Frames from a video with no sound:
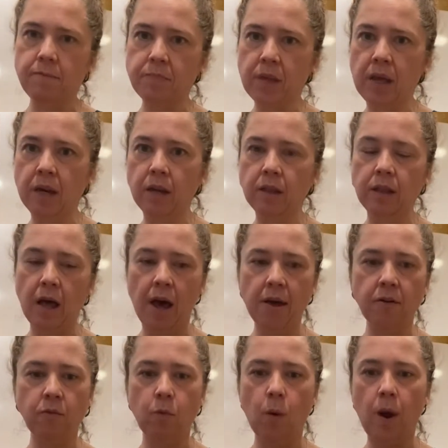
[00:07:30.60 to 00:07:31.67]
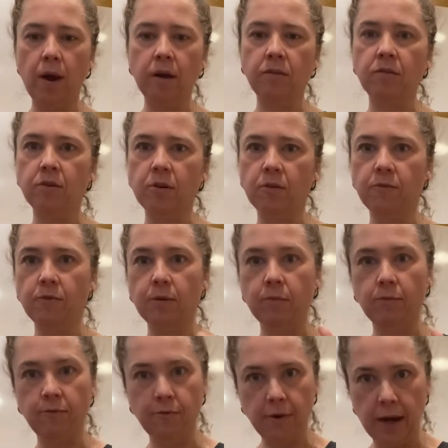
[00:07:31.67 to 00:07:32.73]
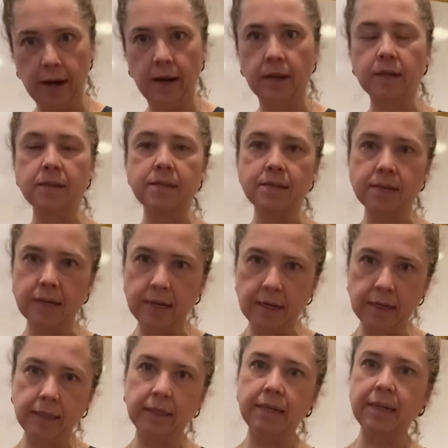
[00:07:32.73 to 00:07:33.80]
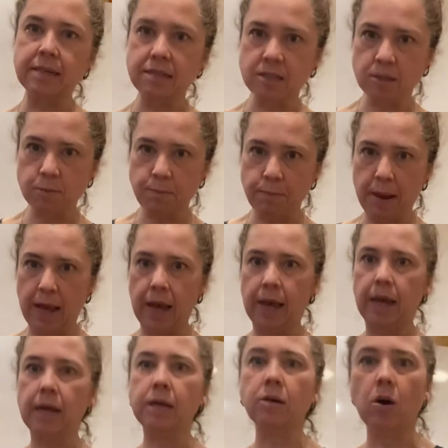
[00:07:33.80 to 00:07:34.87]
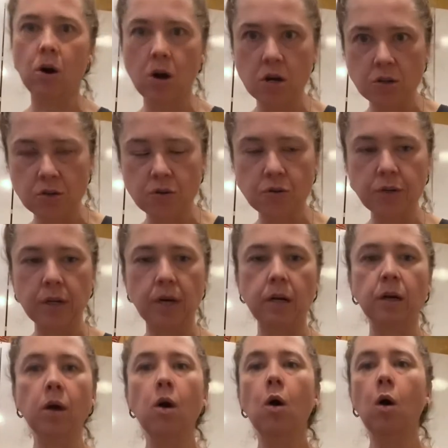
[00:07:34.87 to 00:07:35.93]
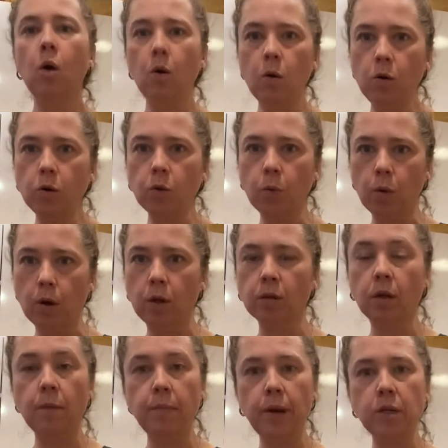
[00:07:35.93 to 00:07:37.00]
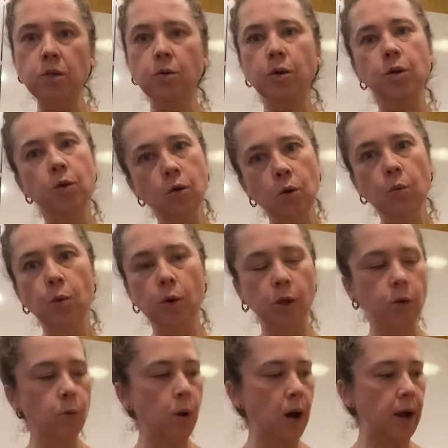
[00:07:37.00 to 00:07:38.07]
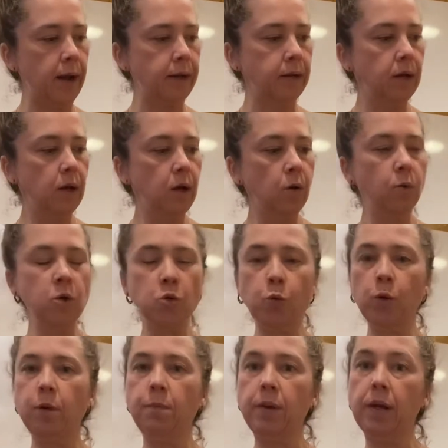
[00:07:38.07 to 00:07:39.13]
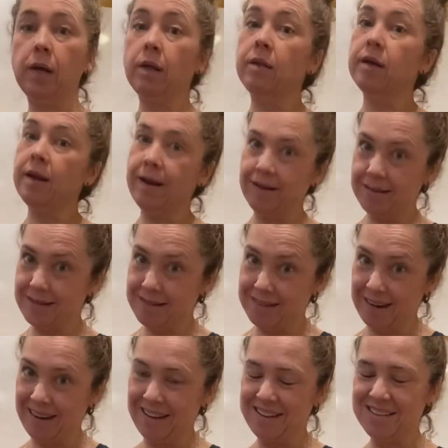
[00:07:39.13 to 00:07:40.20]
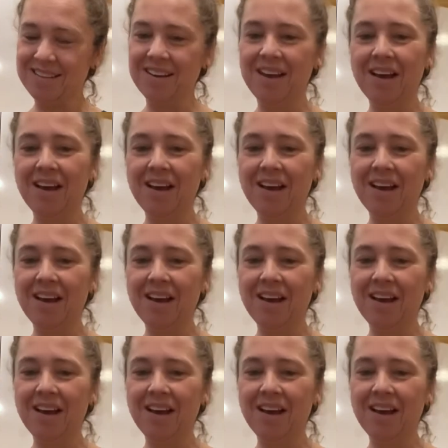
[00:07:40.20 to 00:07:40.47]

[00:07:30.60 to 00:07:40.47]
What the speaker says: in a lot of wines that are from France, Italy, Spain, Austria, old world, compared to a new world wine, which would be the United States,